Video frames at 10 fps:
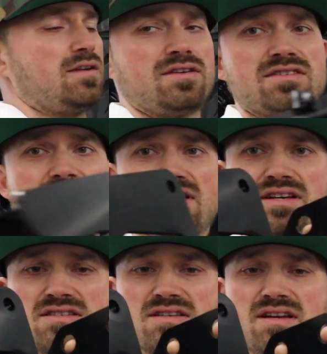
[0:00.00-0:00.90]
You see
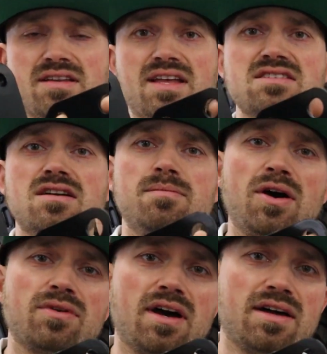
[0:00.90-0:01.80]
this? That's gonna
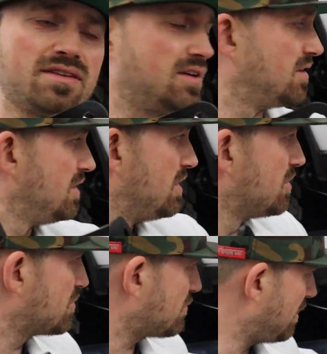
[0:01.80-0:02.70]
mount on the
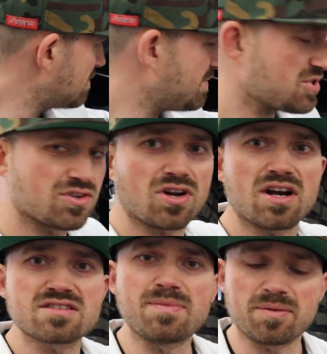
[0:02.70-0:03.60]
transmission
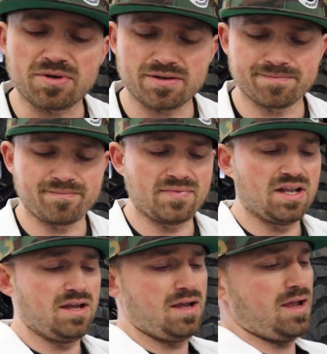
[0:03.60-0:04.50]
cross member,
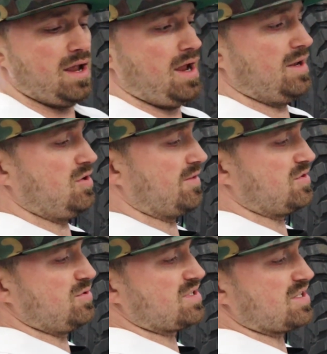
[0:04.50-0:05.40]
and you have
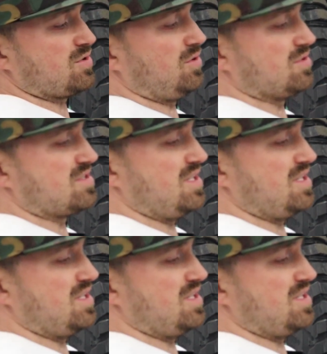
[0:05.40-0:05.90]
two sets of holes.